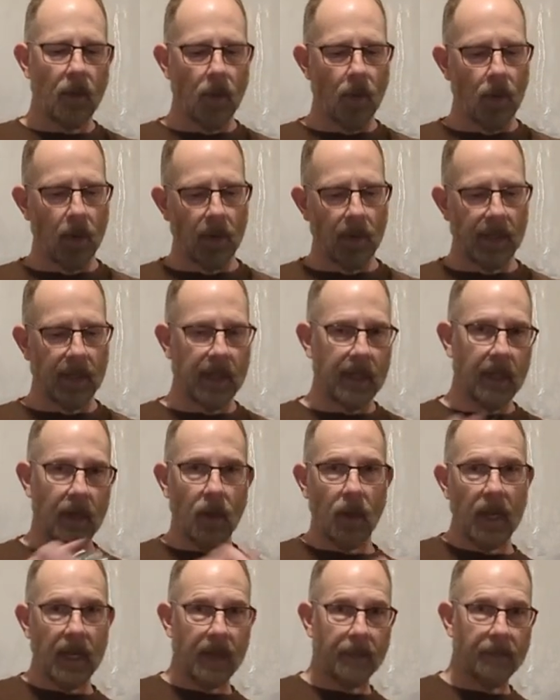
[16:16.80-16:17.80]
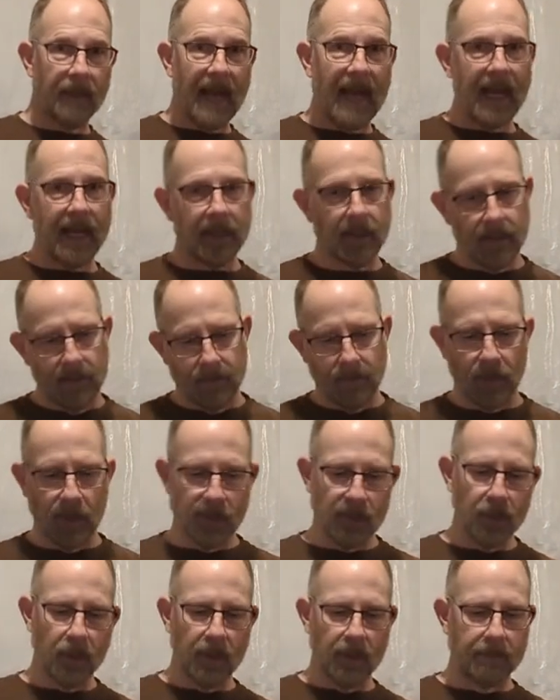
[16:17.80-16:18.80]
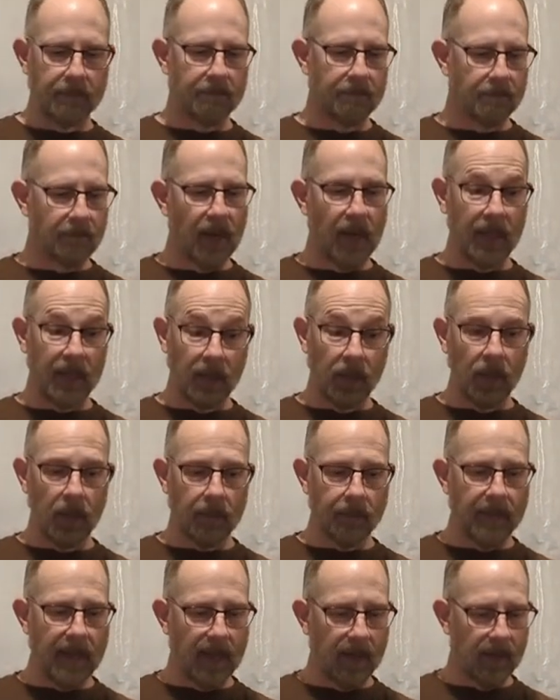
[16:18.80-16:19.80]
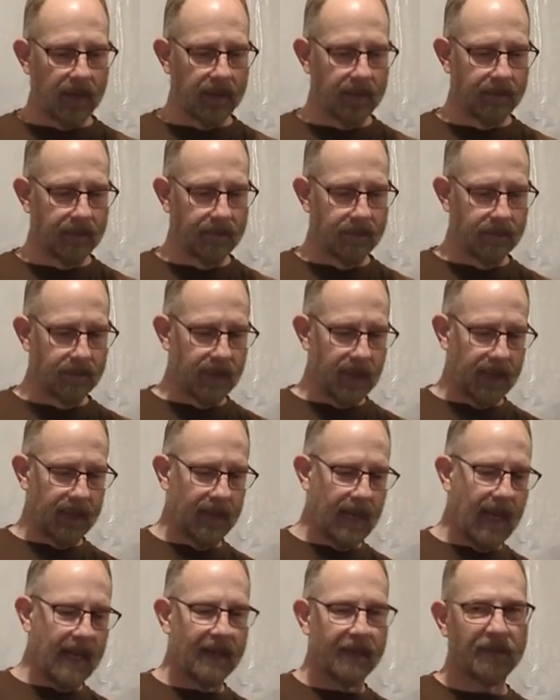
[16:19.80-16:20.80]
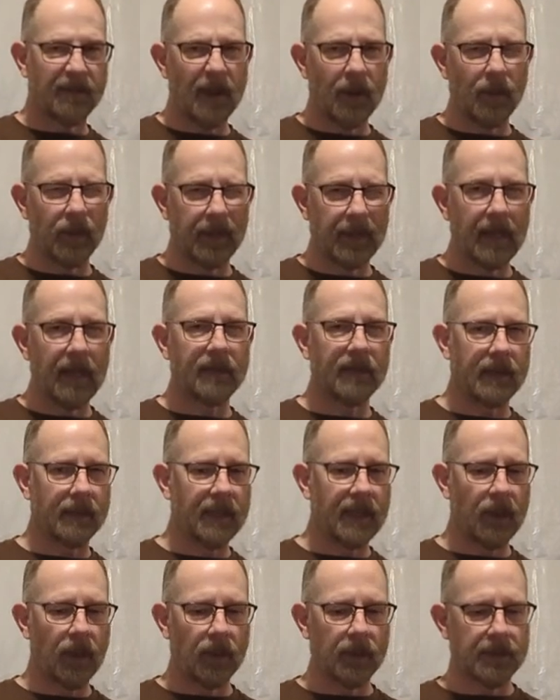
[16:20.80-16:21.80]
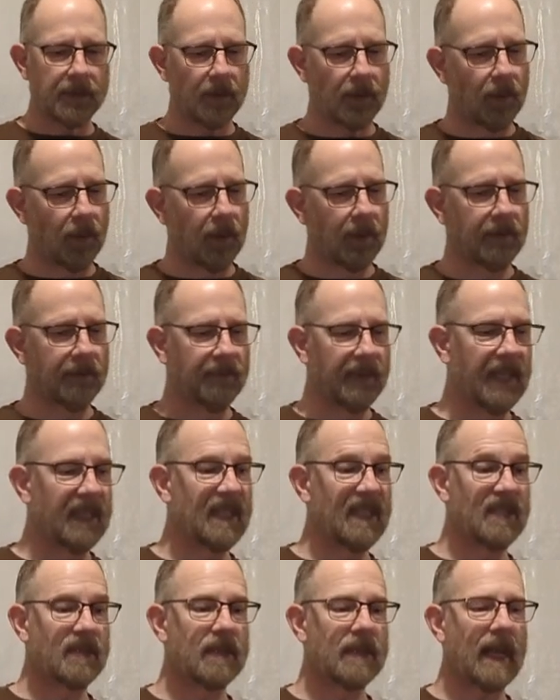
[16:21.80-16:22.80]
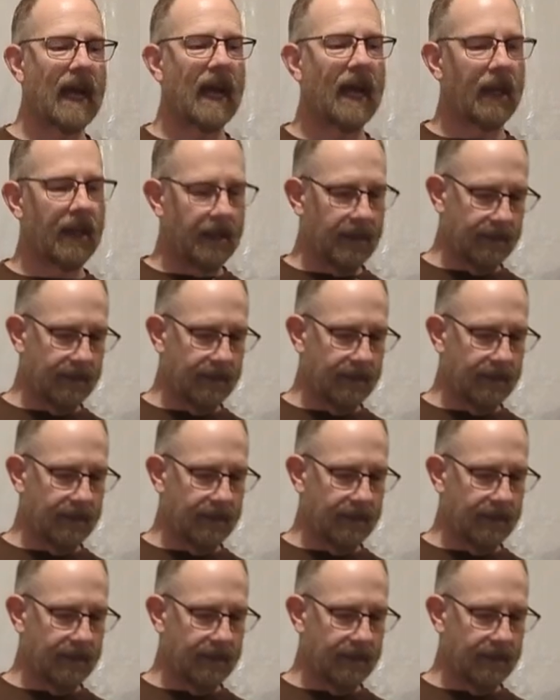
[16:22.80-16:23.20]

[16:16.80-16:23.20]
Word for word: or it could go on the back, which would probably look better, but on the front would definitely be old school, vintage style.